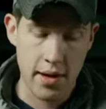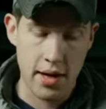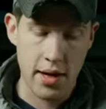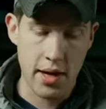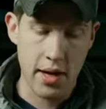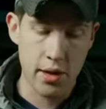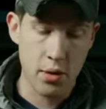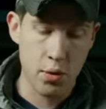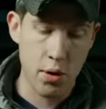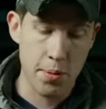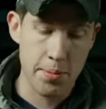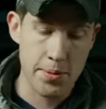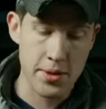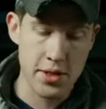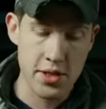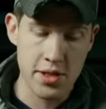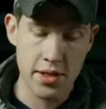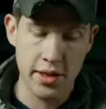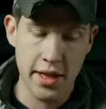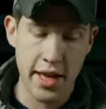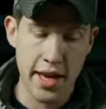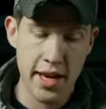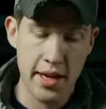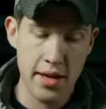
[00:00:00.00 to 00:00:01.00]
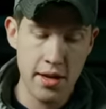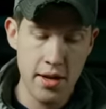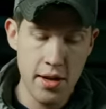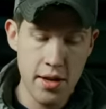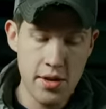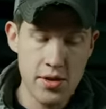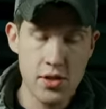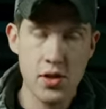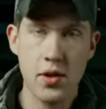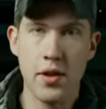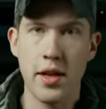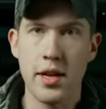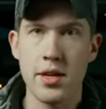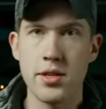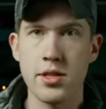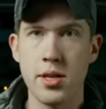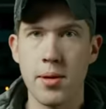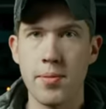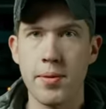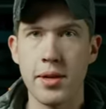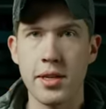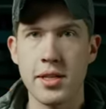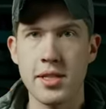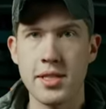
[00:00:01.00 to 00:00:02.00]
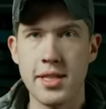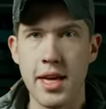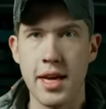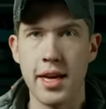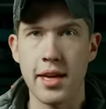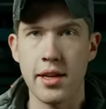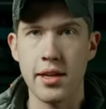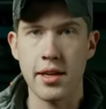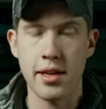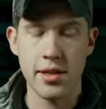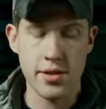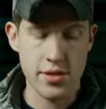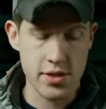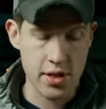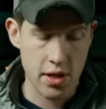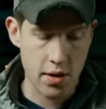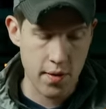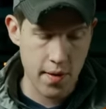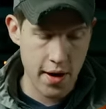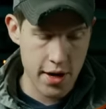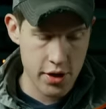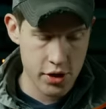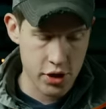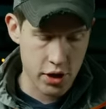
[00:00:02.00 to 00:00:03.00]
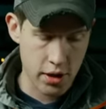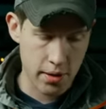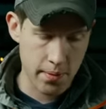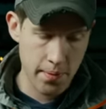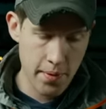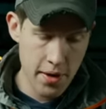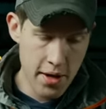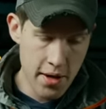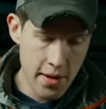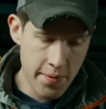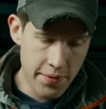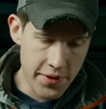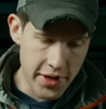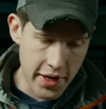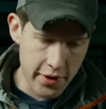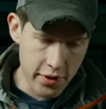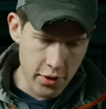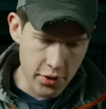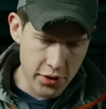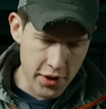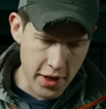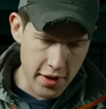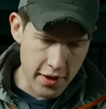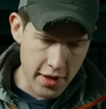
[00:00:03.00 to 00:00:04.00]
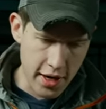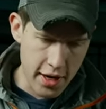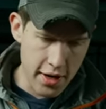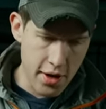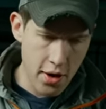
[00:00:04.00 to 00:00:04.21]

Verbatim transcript: uh, equip a sling so that is something to take into consideration. The other thing that I